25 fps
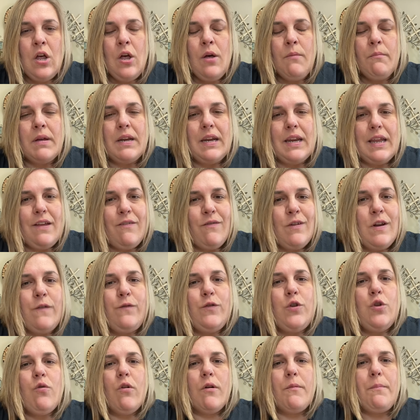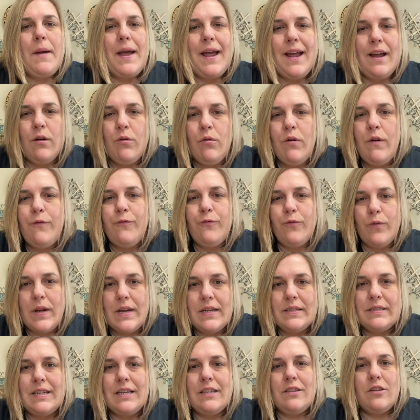But even if you are
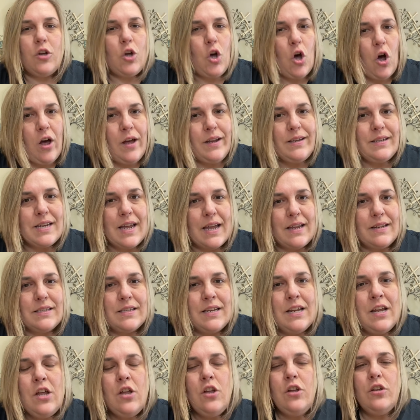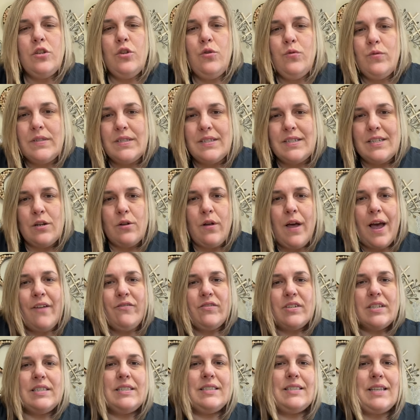paraphrasing the content, you still have
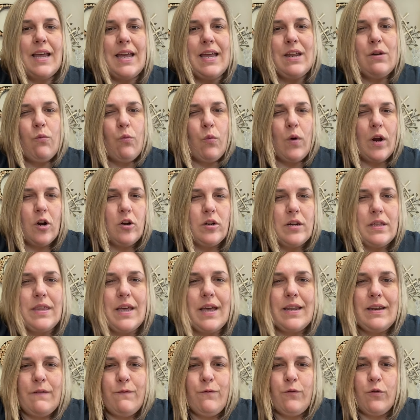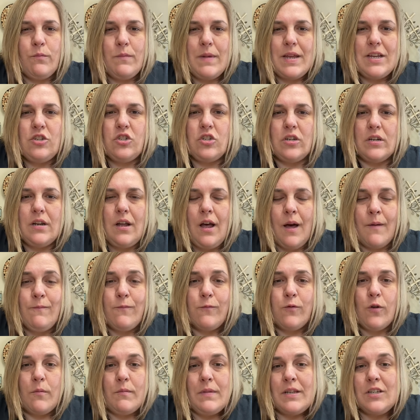to cite where did that information come
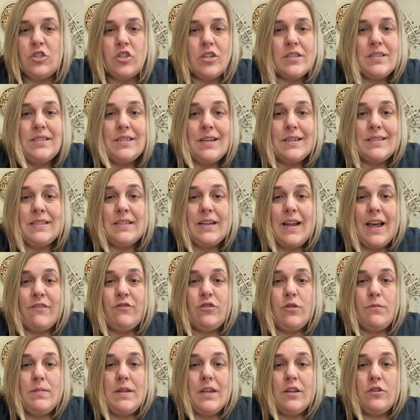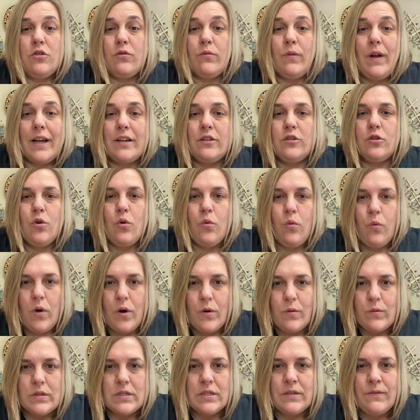from. It just doesn't have to be a direct
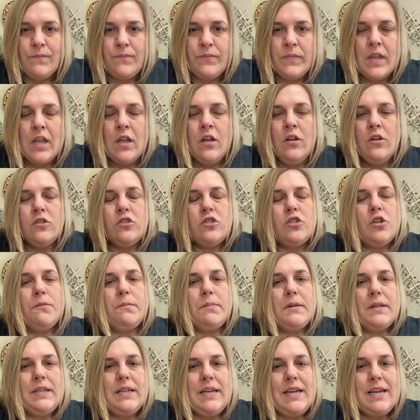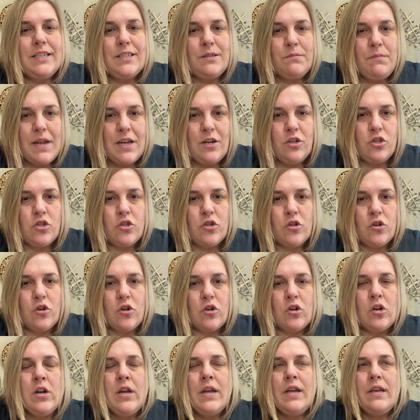quote. So please make
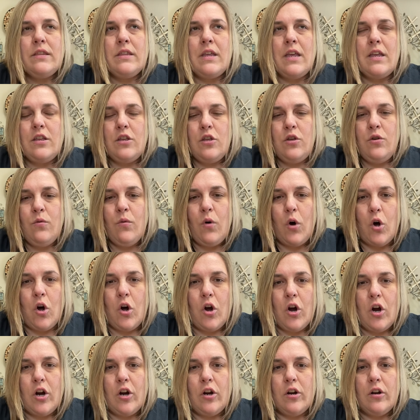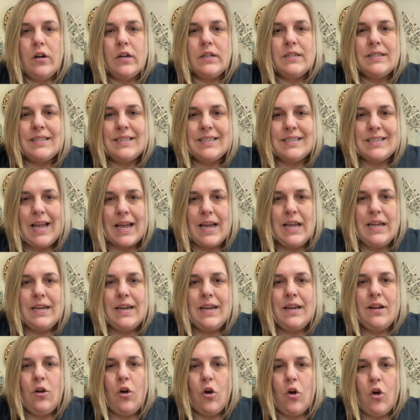sure that you are
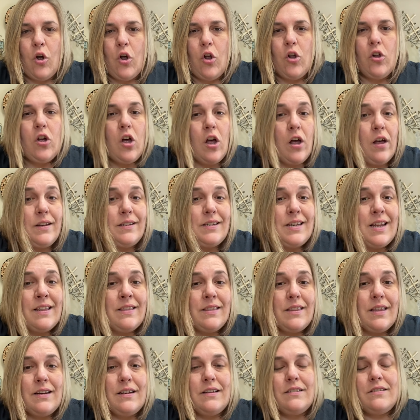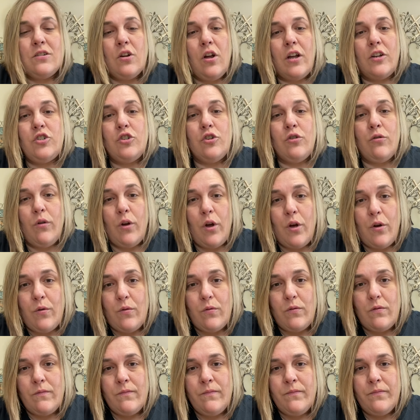citing all content that is not your
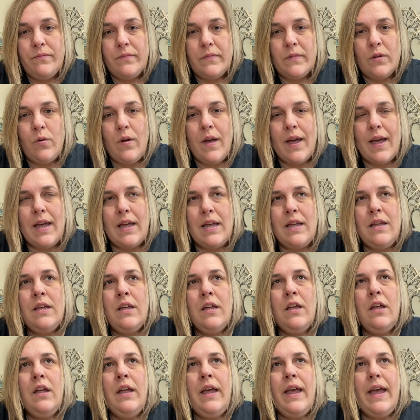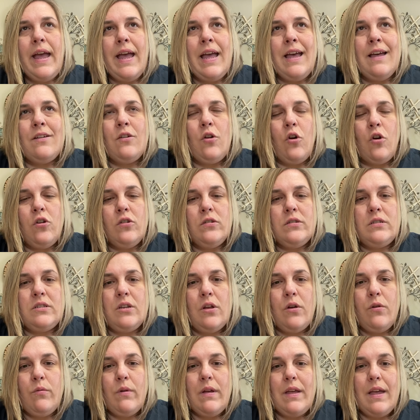own, okay? And
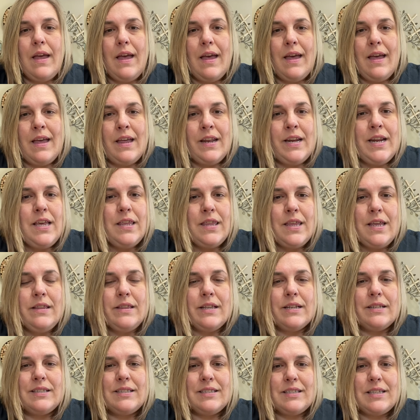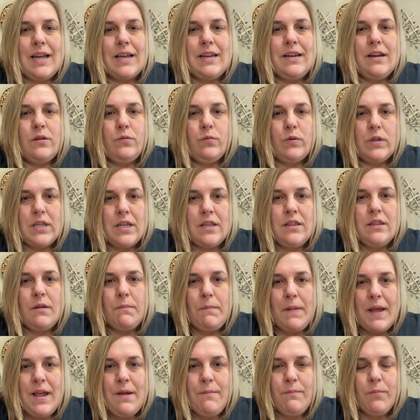also, anything that's cited within the
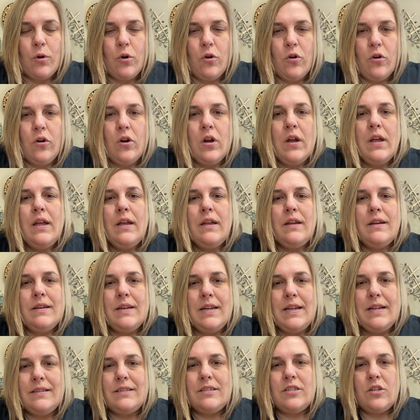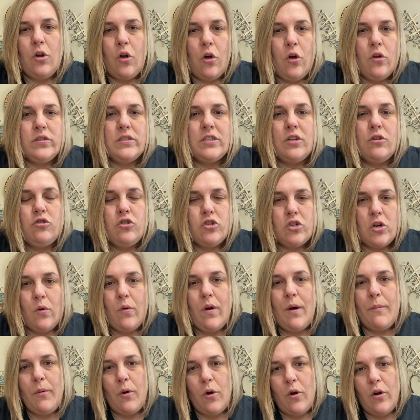paper needs to also
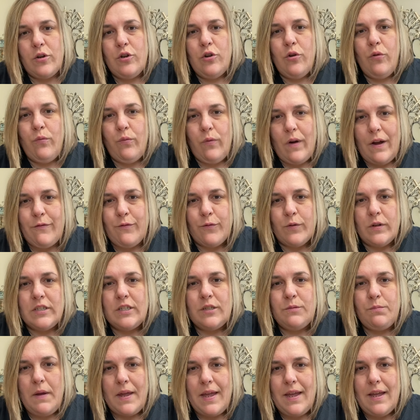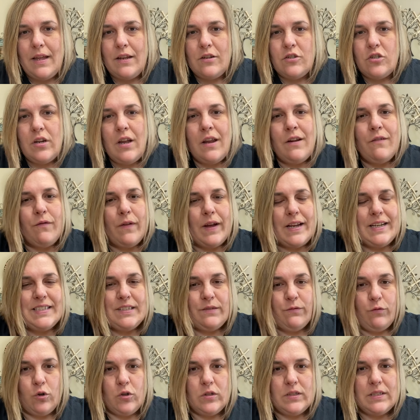show up on your reference page, and
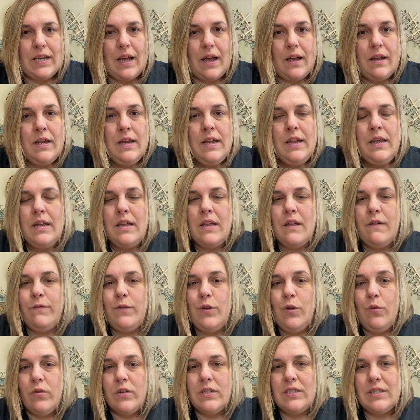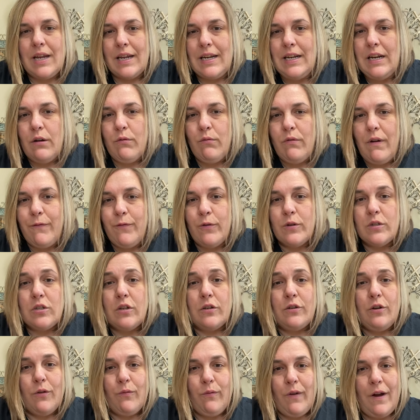vice versa. If you are citing a reference
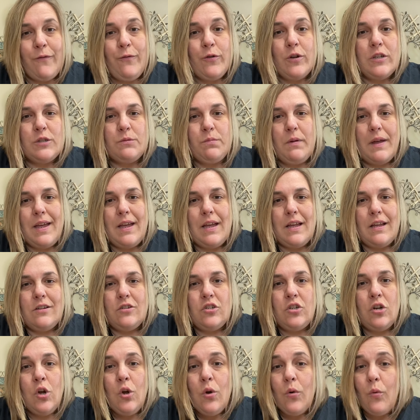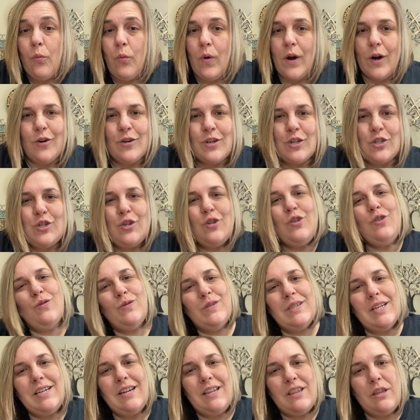on your reference page, where did you
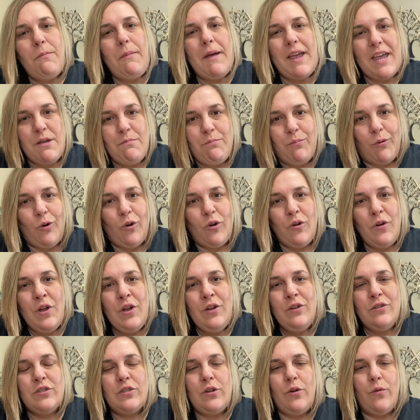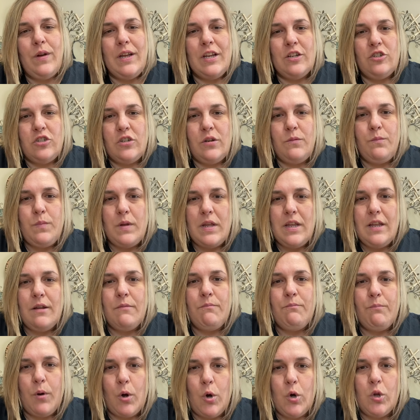use it in the paper? So it should be
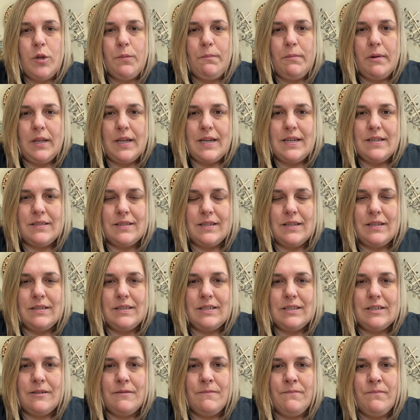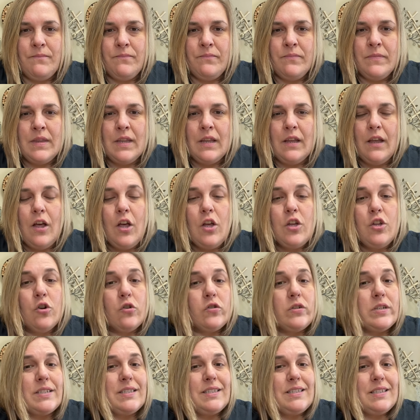in both places.
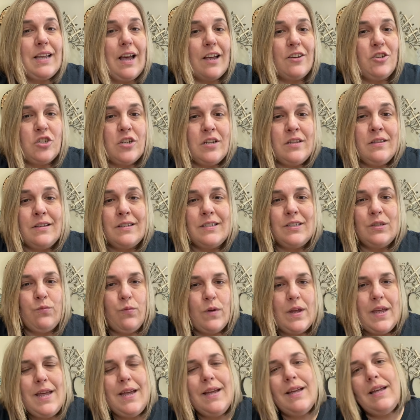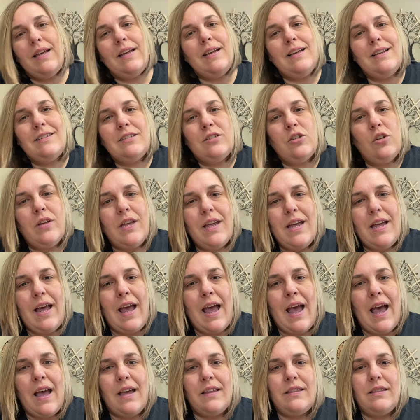Your discussion this week is looking
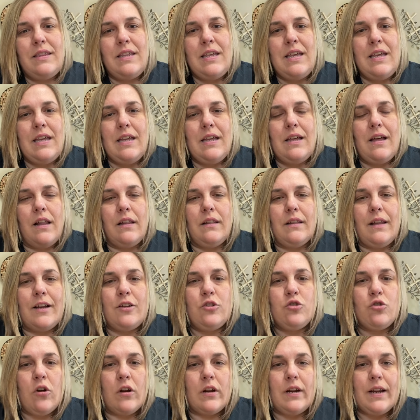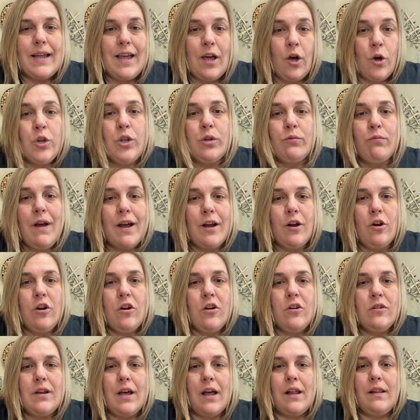at the electronic health
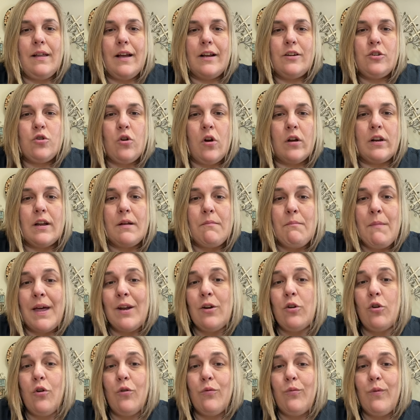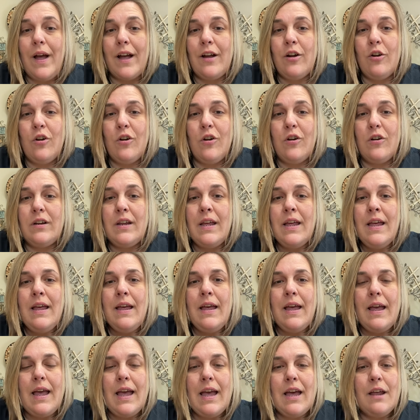record, electronic medical record,
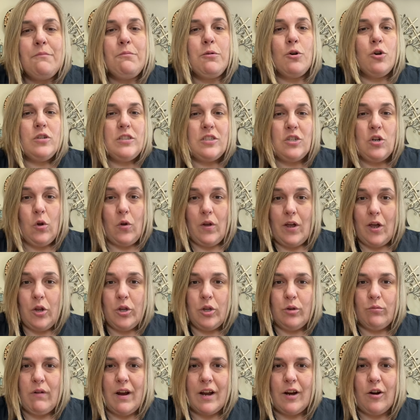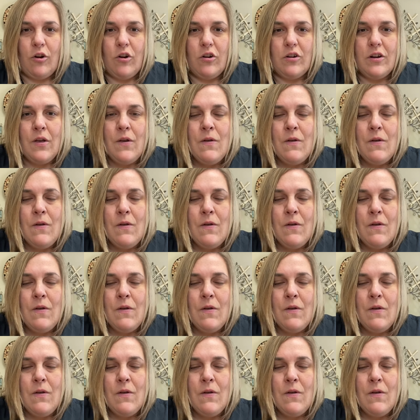and personal health record,